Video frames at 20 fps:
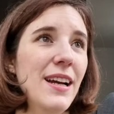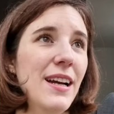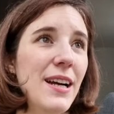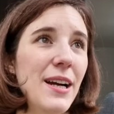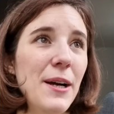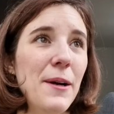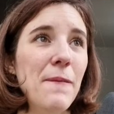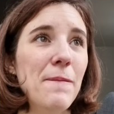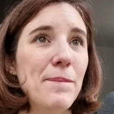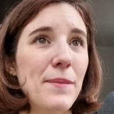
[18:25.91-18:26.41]

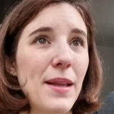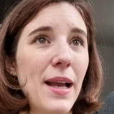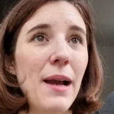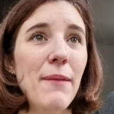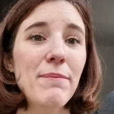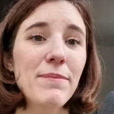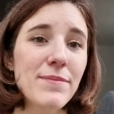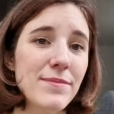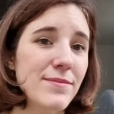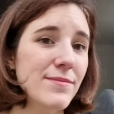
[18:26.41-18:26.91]

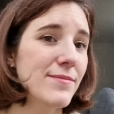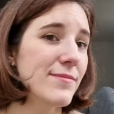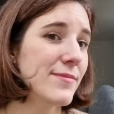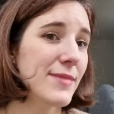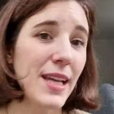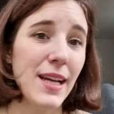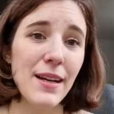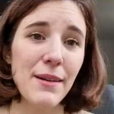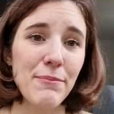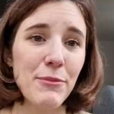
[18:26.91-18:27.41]
I'm
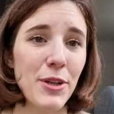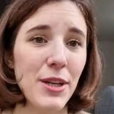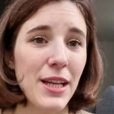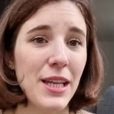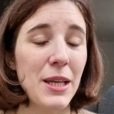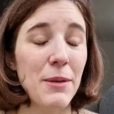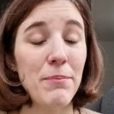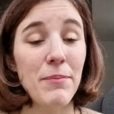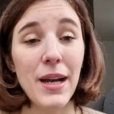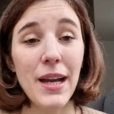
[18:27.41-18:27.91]
gonna
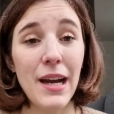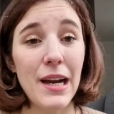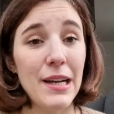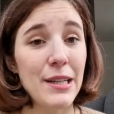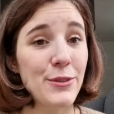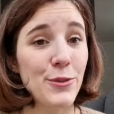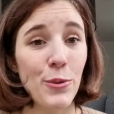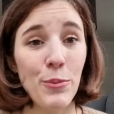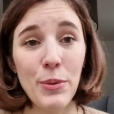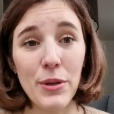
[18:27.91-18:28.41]
keep my
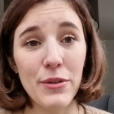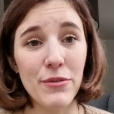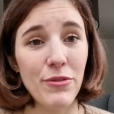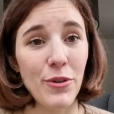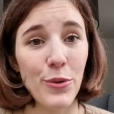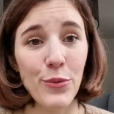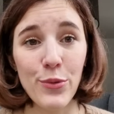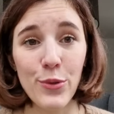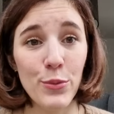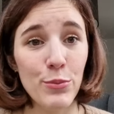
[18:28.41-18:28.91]
eyes open
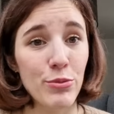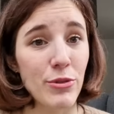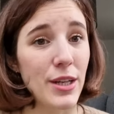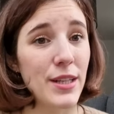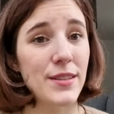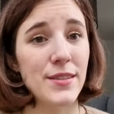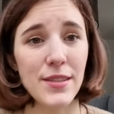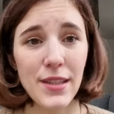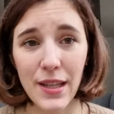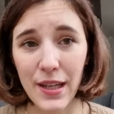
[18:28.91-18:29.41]
for a few
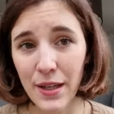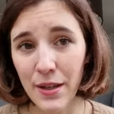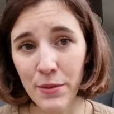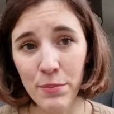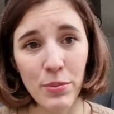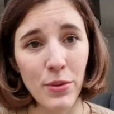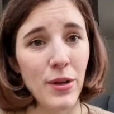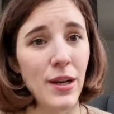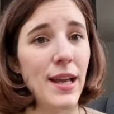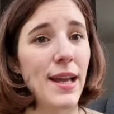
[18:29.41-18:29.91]
brands like
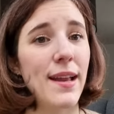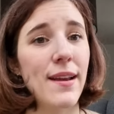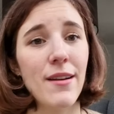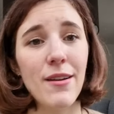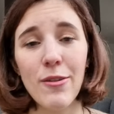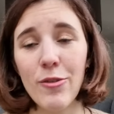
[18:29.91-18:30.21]
Polen,